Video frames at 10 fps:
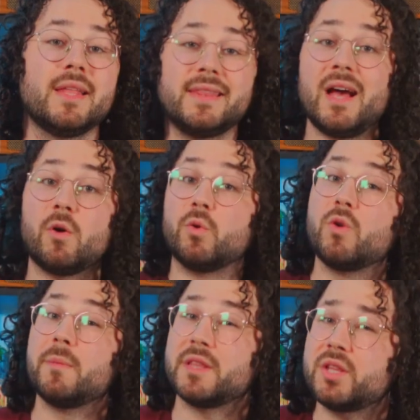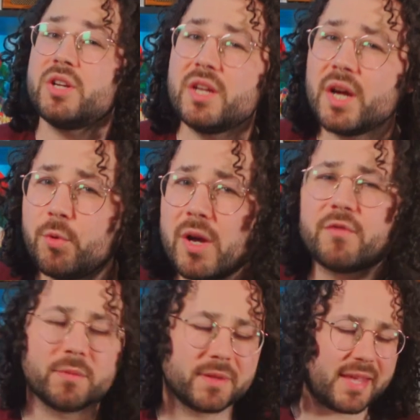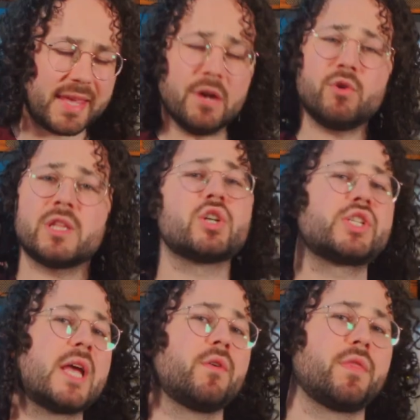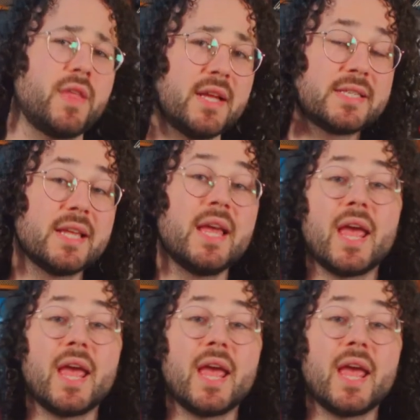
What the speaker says: Now, we'll be turning away from the e-reader side of things